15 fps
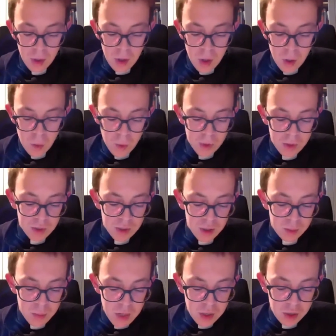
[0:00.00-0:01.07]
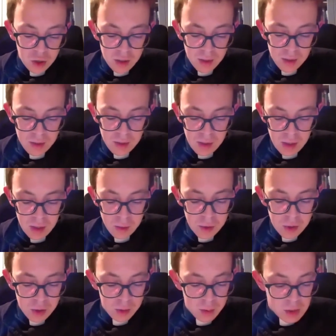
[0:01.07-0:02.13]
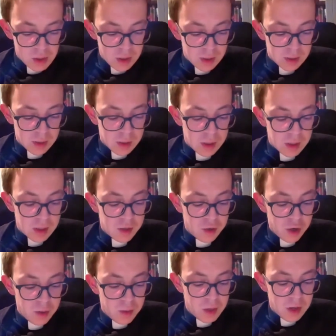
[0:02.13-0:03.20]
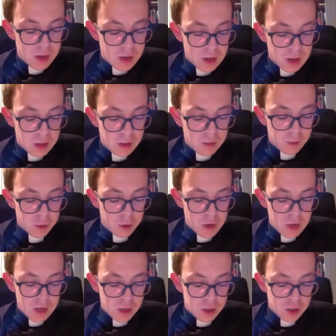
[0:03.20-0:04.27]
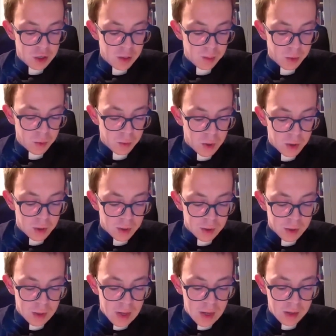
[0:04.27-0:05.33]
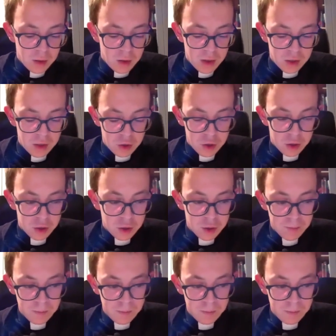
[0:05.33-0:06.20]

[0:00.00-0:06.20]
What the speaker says: What is especially distinguishable is the extremely negative relationship towards the Catholic Church.